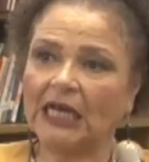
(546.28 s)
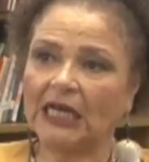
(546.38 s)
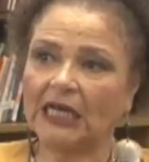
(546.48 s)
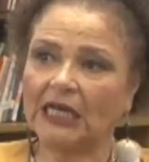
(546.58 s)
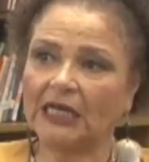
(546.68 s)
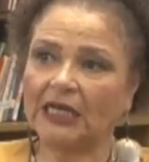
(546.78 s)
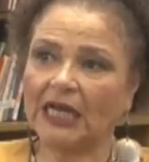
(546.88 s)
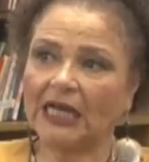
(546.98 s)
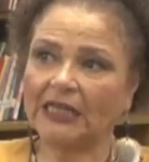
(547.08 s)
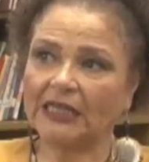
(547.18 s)

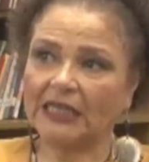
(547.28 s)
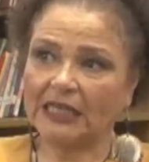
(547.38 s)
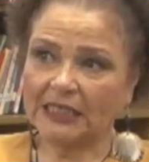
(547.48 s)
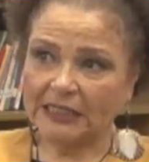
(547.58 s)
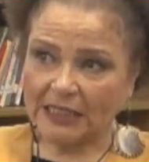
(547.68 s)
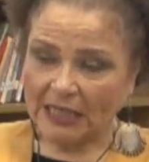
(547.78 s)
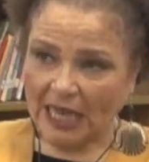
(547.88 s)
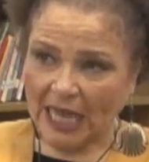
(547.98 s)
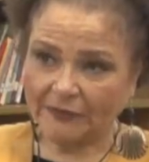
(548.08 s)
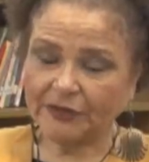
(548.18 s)
I then,
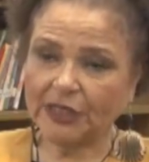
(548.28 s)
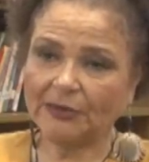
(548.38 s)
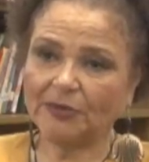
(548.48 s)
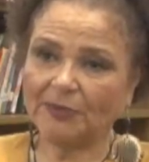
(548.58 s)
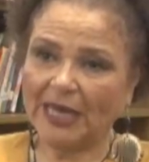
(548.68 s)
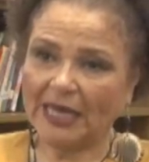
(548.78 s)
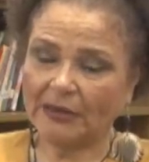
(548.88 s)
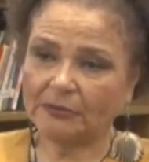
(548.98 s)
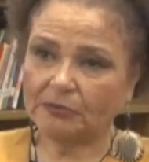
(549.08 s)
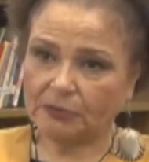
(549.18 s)
after coming back,
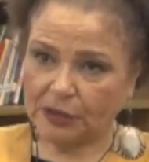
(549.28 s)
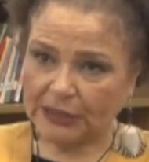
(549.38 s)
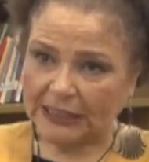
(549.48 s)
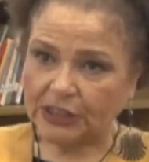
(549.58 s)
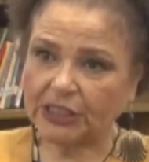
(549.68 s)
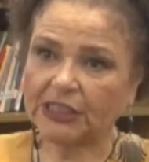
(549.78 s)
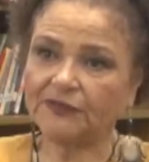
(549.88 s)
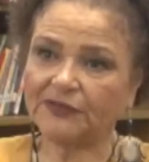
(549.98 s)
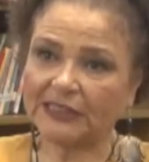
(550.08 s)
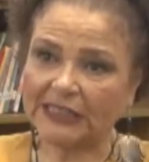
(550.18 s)
teaching in
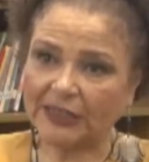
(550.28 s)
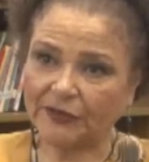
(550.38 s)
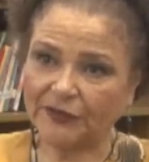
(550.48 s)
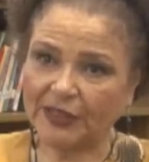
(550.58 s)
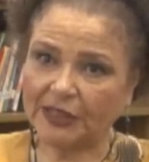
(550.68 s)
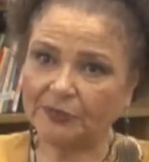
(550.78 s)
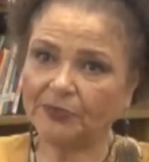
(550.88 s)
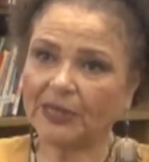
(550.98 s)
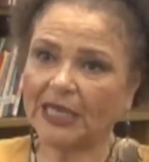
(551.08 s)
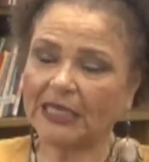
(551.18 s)
Philadelphia,
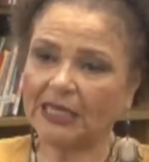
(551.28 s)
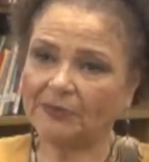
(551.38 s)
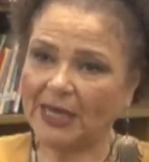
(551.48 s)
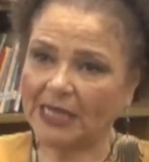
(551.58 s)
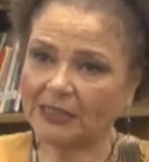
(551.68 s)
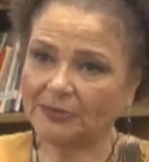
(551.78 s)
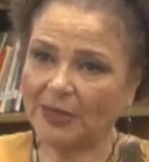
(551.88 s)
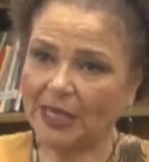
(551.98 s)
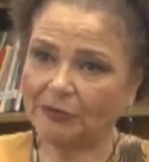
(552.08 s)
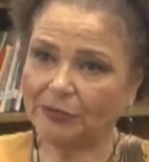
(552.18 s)
I came back to
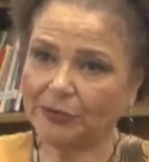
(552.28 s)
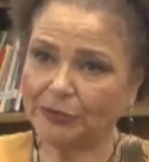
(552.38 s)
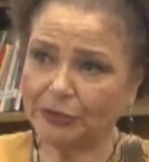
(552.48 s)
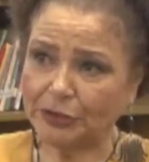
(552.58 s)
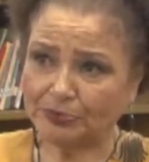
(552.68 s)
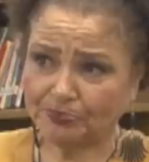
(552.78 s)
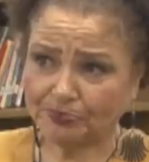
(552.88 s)
Baton Rouge